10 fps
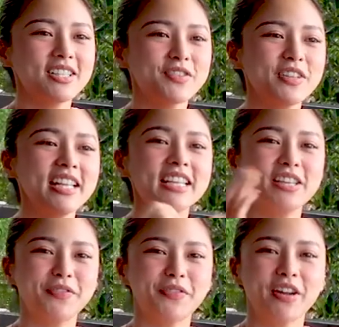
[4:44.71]
It's really
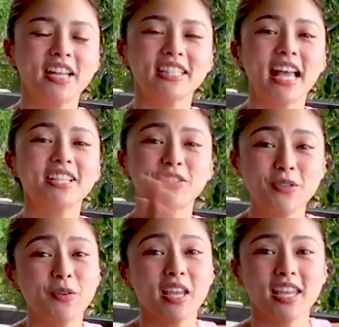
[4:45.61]
different as
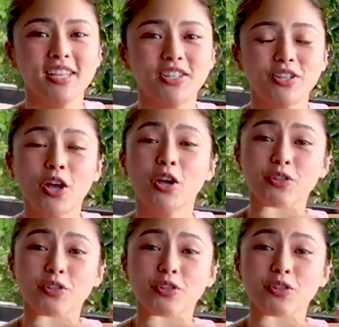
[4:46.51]
you age.